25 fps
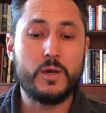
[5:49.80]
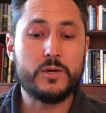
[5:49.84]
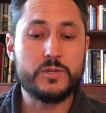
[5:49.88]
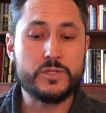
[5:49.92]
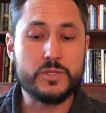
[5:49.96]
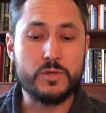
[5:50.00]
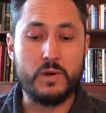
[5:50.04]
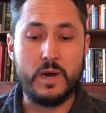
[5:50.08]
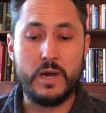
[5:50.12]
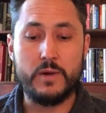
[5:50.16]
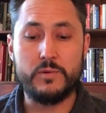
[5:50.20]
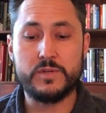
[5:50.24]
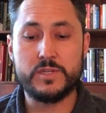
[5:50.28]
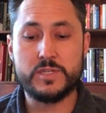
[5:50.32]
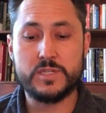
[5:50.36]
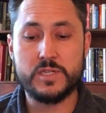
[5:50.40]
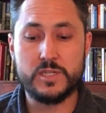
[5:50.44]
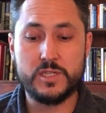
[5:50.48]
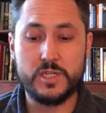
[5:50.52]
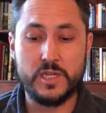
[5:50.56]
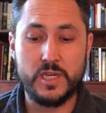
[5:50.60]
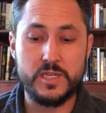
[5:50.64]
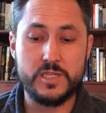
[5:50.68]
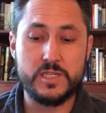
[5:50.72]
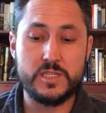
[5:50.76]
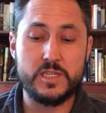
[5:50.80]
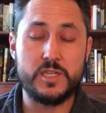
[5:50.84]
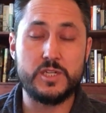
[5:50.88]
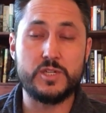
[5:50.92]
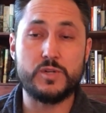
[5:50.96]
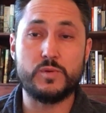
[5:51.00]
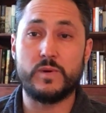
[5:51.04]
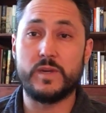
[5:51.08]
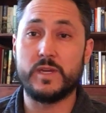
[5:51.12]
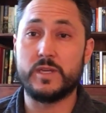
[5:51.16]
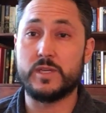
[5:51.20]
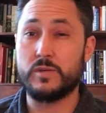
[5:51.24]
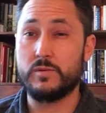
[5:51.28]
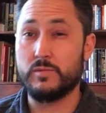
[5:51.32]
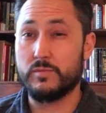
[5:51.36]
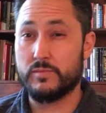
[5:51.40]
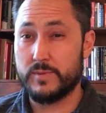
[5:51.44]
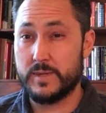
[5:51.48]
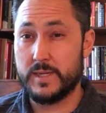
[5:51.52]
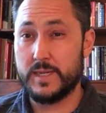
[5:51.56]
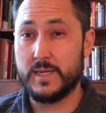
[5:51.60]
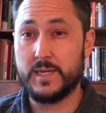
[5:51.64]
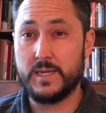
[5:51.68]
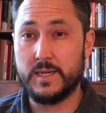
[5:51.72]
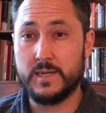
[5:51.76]
So I would suggest each week you
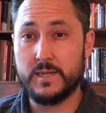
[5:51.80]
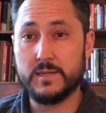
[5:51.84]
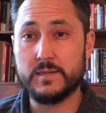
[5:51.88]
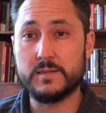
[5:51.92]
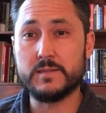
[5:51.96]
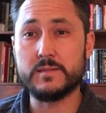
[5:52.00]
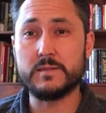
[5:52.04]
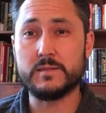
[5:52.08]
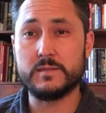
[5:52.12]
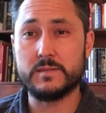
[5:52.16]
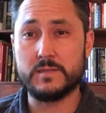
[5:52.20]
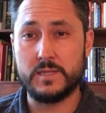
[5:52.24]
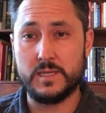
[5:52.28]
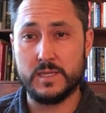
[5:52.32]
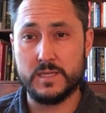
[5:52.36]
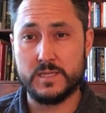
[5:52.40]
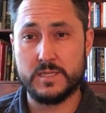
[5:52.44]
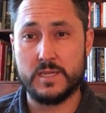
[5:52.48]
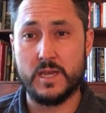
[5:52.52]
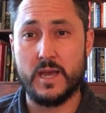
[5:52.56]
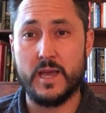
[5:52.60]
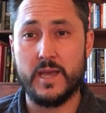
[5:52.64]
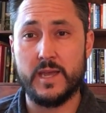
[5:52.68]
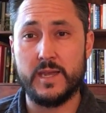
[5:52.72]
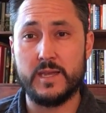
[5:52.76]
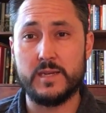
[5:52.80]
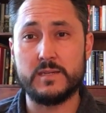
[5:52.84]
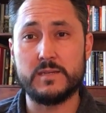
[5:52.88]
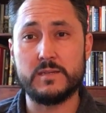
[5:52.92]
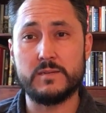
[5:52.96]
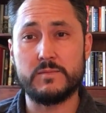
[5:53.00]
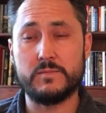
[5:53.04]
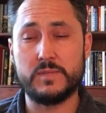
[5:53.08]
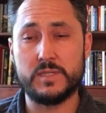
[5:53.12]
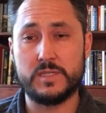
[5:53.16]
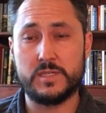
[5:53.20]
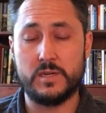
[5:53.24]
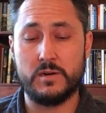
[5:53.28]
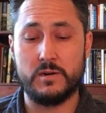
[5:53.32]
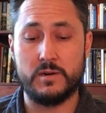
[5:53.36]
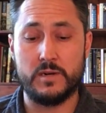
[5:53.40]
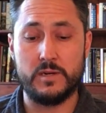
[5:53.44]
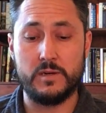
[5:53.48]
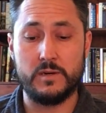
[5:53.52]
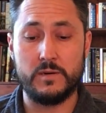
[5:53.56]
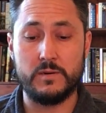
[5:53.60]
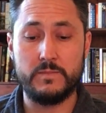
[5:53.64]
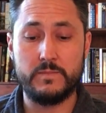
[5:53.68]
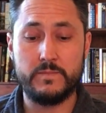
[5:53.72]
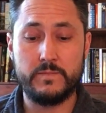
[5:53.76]
read the assigned
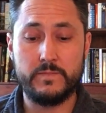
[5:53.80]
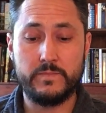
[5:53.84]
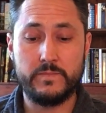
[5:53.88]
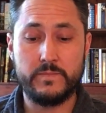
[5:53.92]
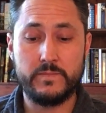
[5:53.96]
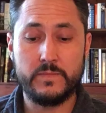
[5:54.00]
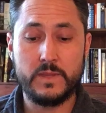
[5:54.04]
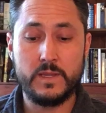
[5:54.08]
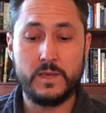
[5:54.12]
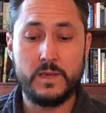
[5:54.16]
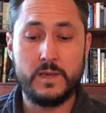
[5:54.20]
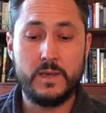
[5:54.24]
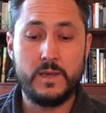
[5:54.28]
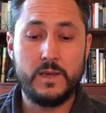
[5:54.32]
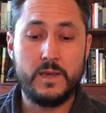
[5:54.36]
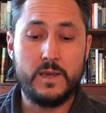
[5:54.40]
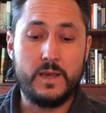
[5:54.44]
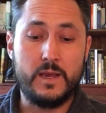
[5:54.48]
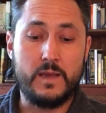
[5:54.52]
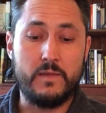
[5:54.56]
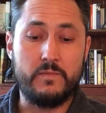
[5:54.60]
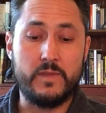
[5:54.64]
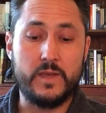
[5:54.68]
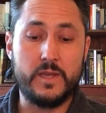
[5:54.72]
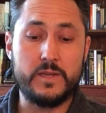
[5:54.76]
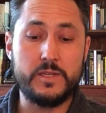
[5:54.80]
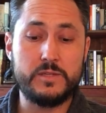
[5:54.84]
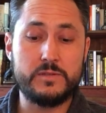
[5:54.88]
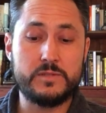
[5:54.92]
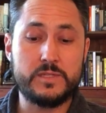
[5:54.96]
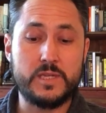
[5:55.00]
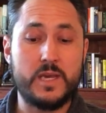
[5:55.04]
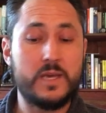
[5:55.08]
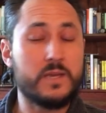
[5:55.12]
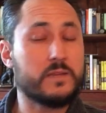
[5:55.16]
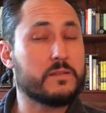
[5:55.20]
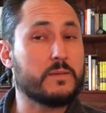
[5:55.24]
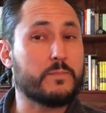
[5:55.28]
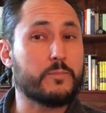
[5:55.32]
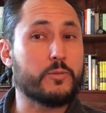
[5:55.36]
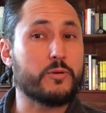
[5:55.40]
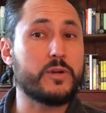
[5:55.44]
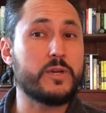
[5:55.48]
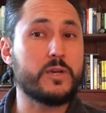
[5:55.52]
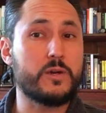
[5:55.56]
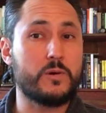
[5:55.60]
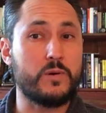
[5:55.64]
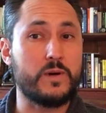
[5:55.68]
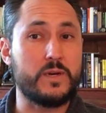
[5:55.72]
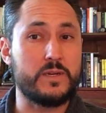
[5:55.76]
material, and then you take the
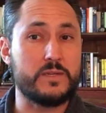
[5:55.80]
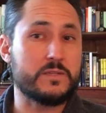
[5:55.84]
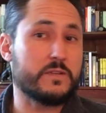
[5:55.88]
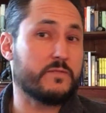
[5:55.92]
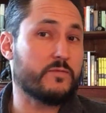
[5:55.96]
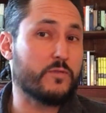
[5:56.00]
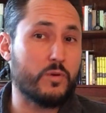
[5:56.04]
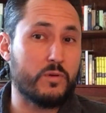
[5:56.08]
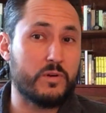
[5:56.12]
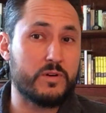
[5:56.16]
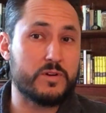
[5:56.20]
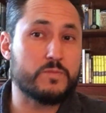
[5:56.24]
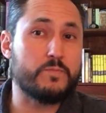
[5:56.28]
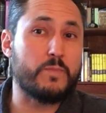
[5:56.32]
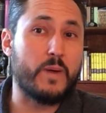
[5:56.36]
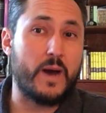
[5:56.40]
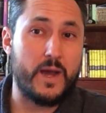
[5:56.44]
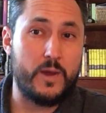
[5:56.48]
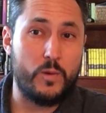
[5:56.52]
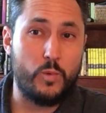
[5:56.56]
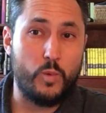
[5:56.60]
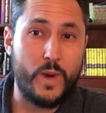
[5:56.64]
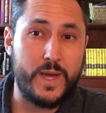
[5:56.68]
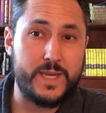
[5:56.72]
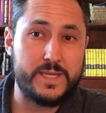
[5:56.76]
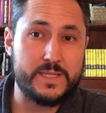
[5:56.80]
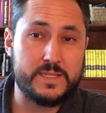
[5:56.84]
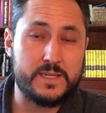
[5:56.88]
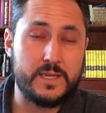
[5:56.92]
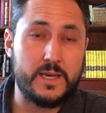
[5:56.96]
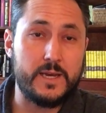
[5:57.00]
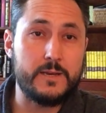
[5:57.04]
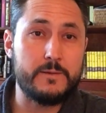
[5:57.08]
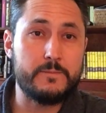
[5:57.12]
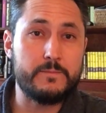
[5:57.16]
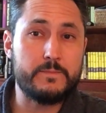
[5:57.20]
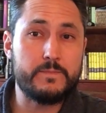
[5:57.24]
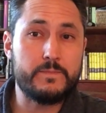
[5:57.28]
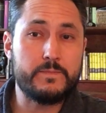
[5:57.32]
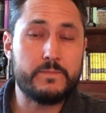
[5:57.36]
pre-quiz, of course, by Wednesday.